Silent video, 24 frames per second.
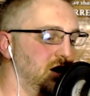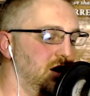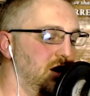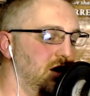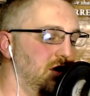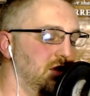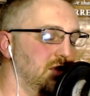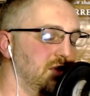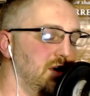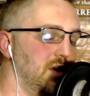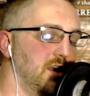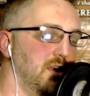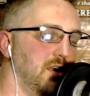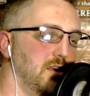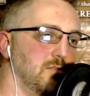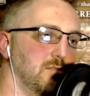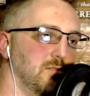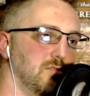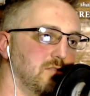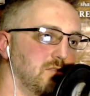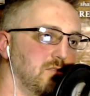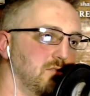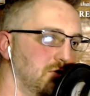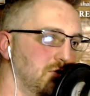Thank you
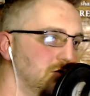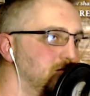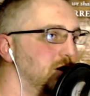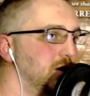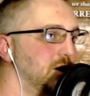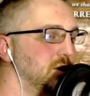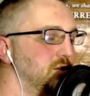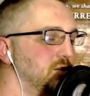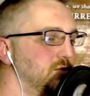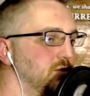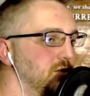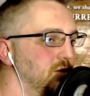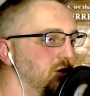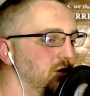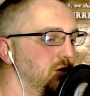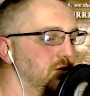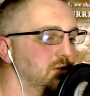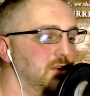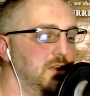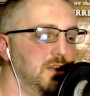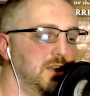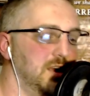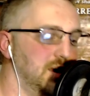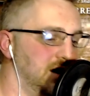so much for
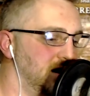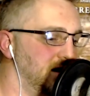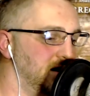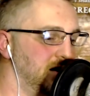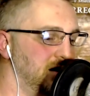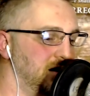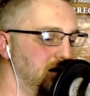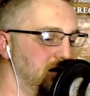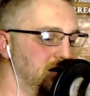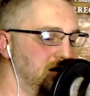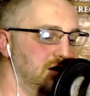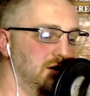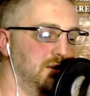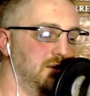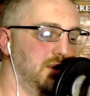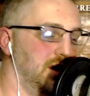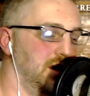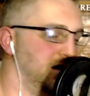tuning in, and until next